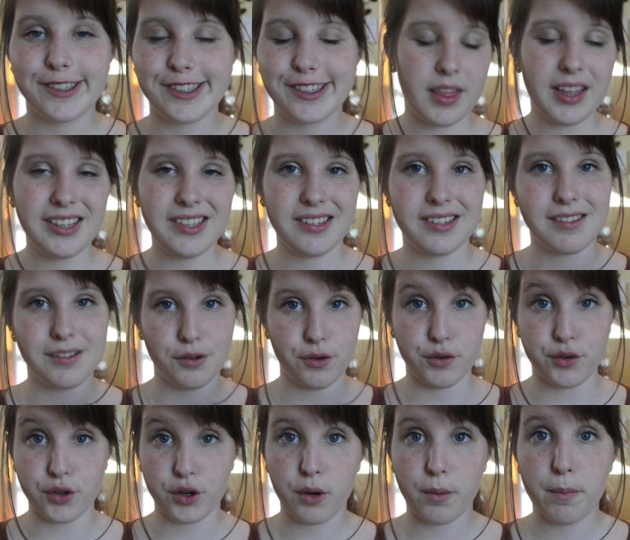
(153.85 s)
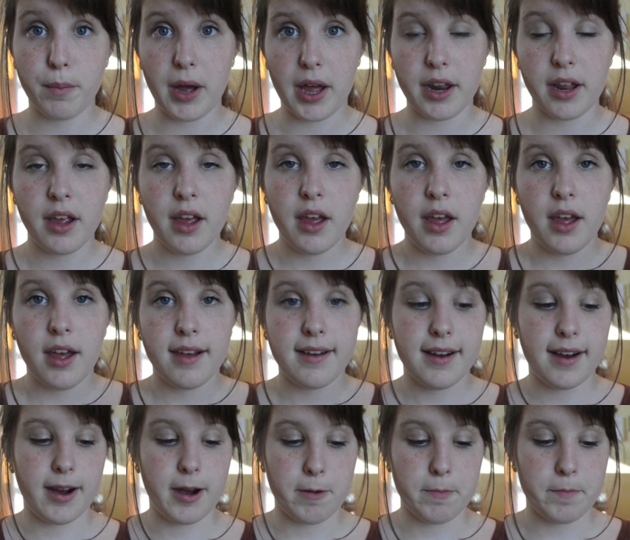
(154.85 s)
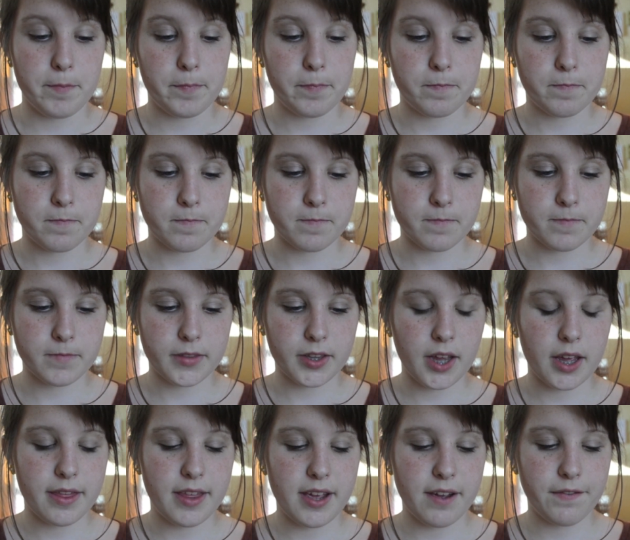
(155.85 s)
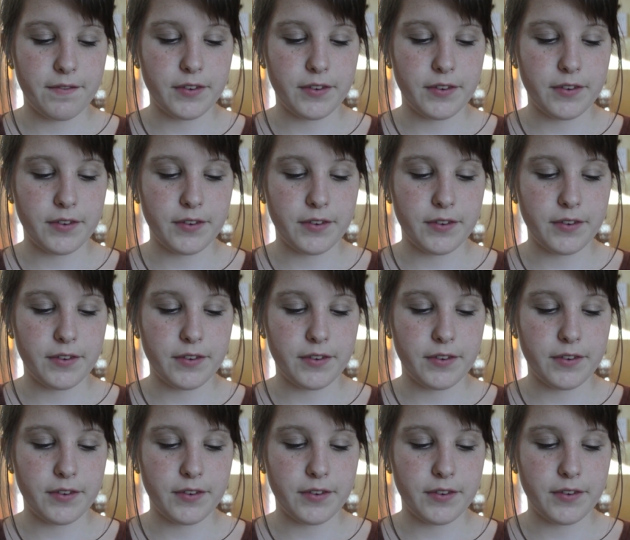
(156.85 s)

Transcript: This is neutral, but the